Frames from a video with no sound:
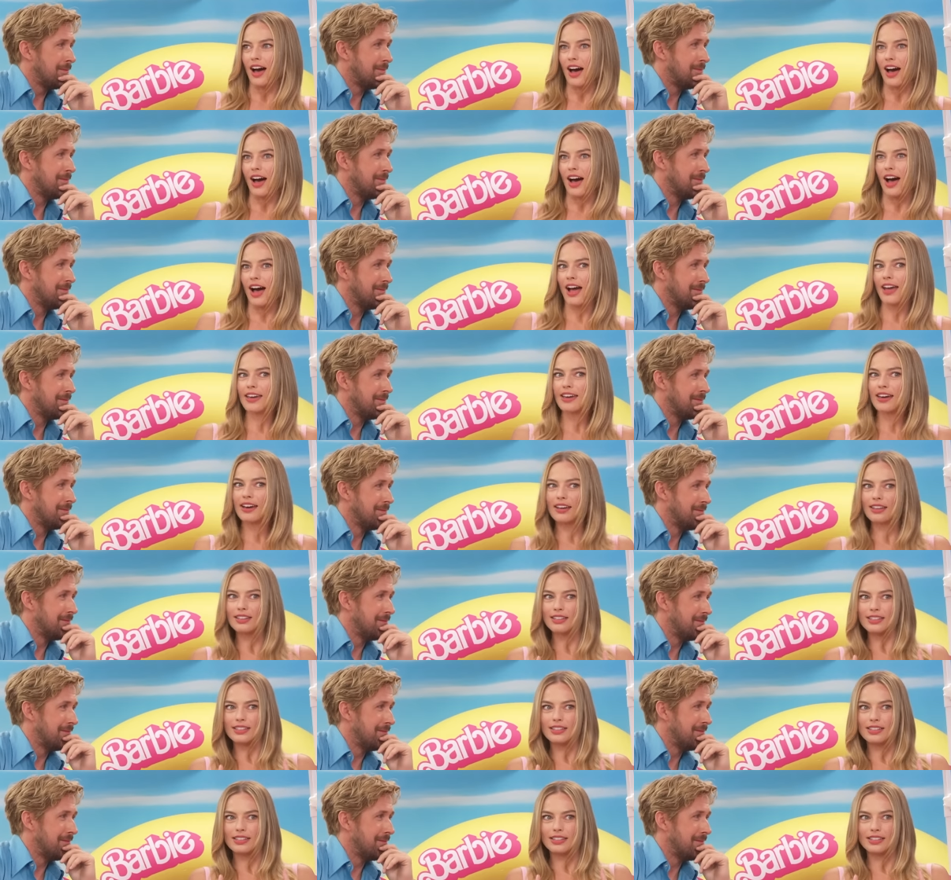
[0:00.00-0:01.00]
Speaker 1: I can't
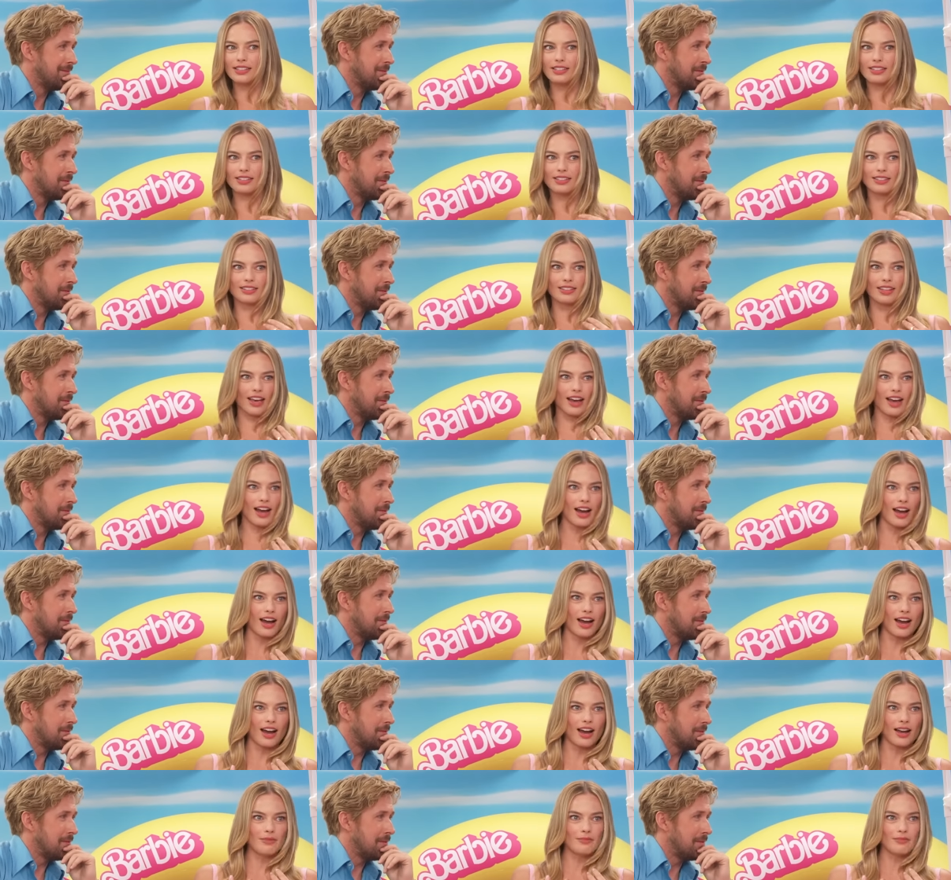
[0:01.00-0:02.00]
sing it because
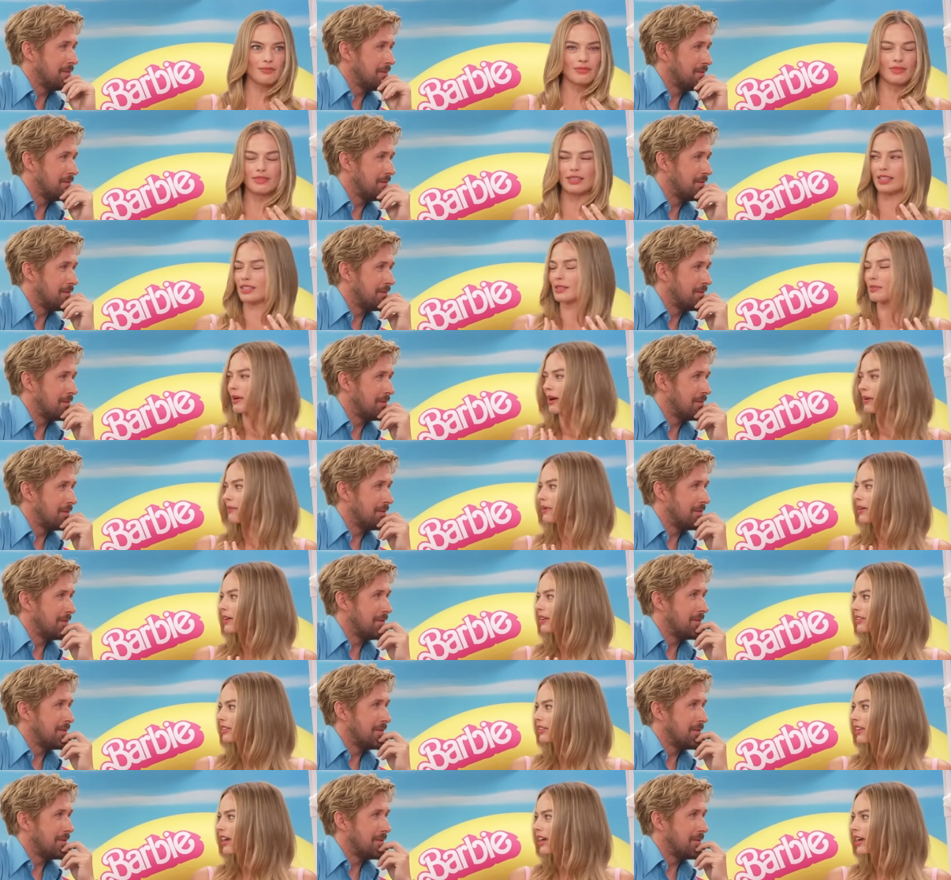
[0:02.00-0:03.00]
I'm. It's my
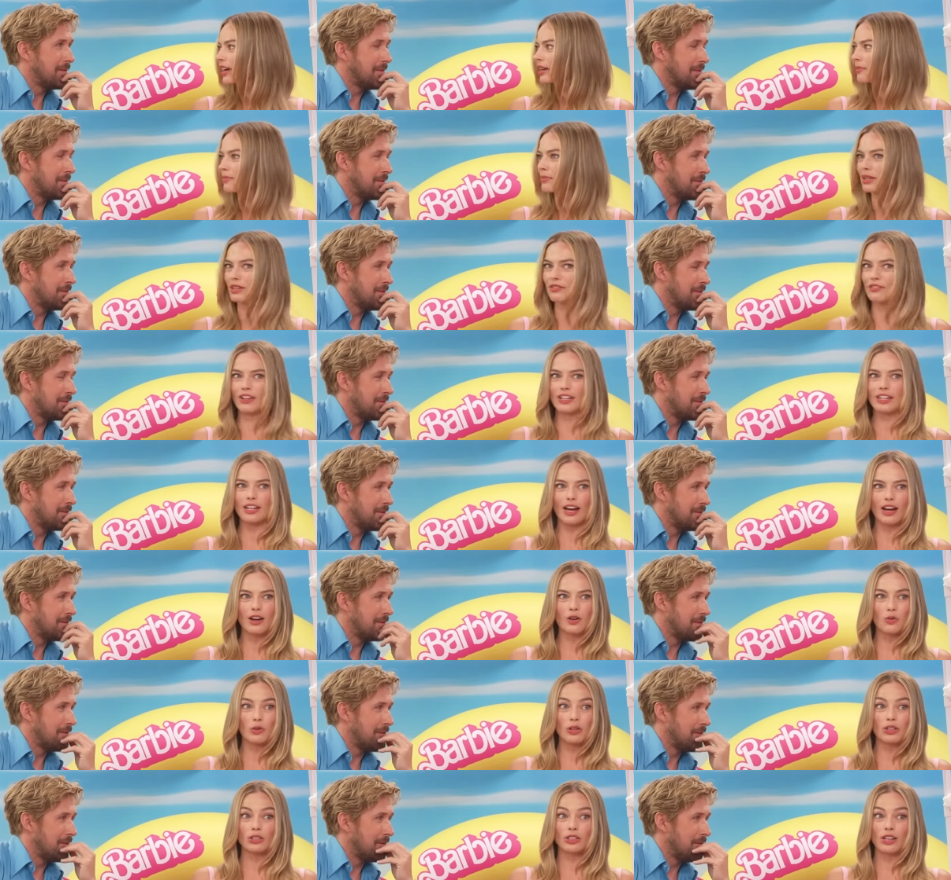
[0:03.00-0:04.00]
birthday, but if I, I
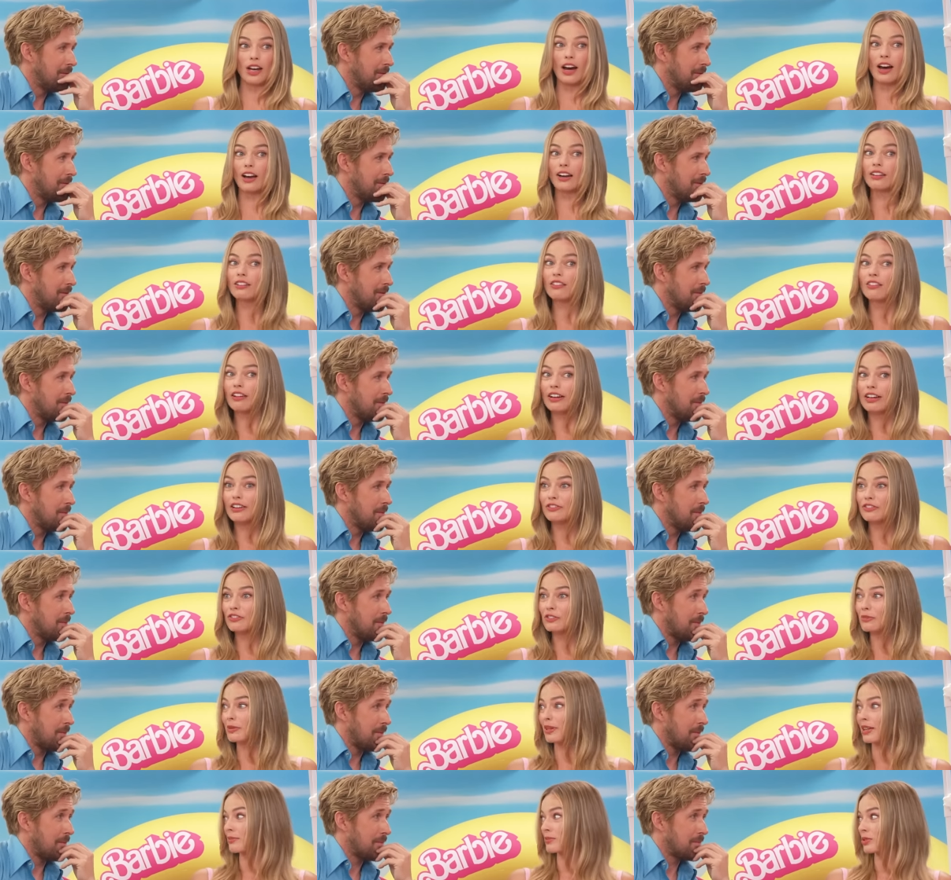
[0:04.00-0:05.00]
don't want to look
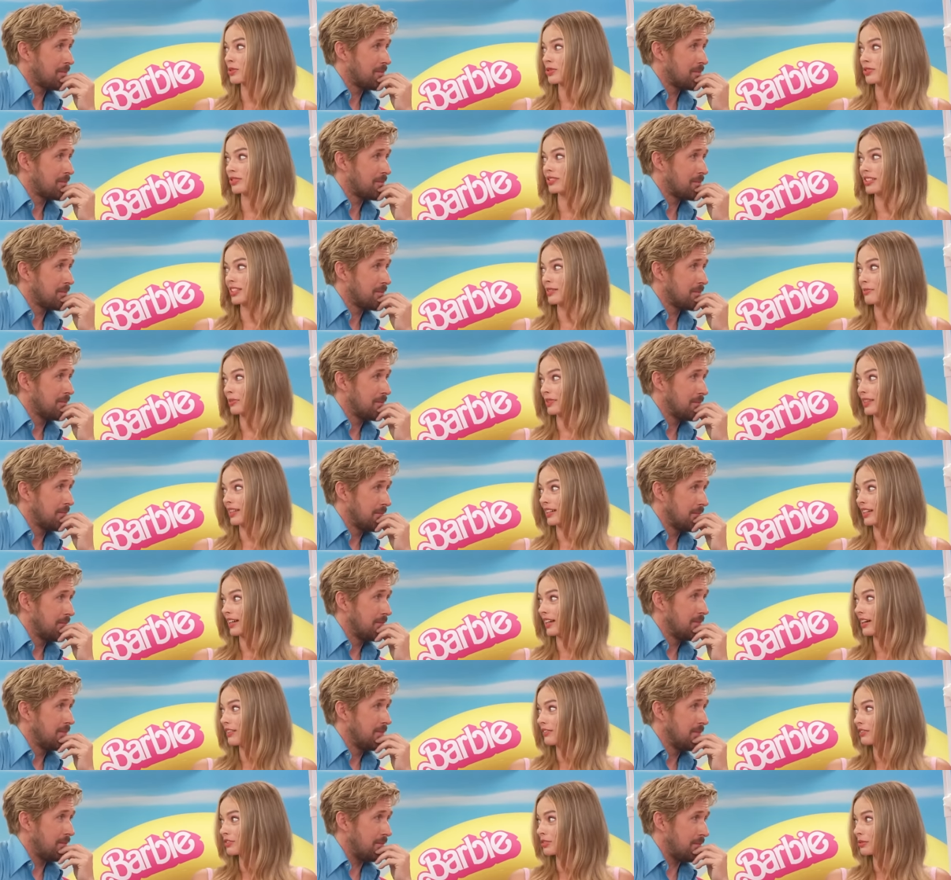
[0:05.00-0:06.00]
ungrateful, but I'm also deeply
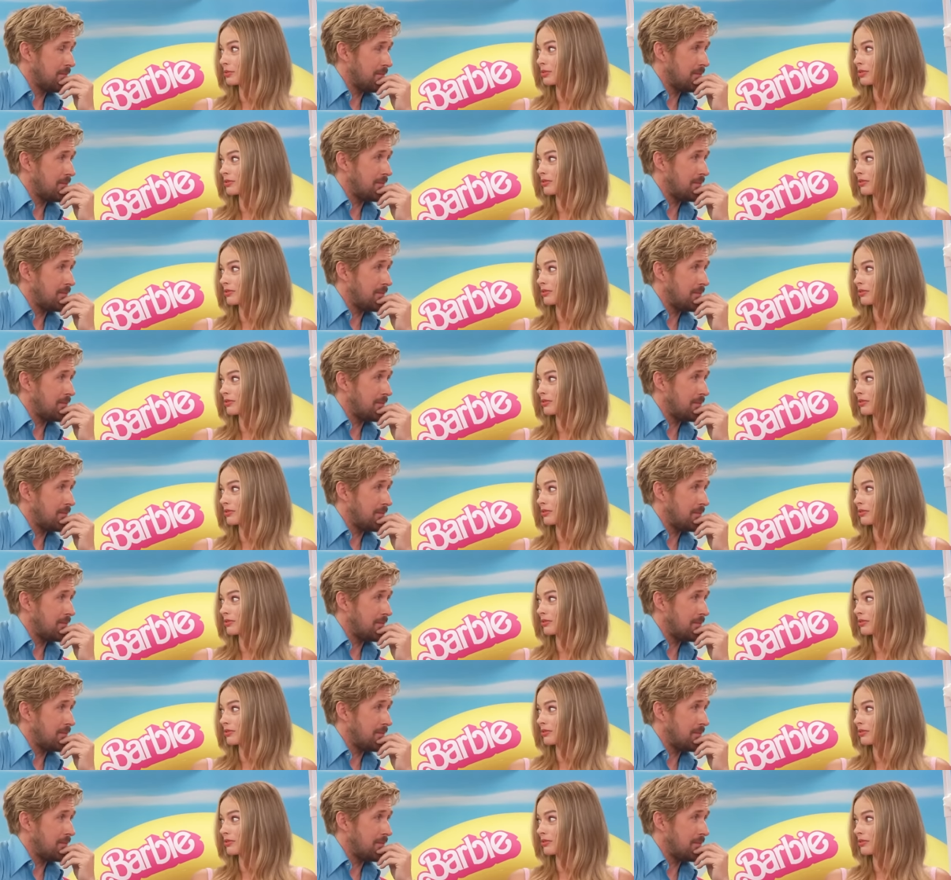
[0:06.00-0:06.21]
uncomfortable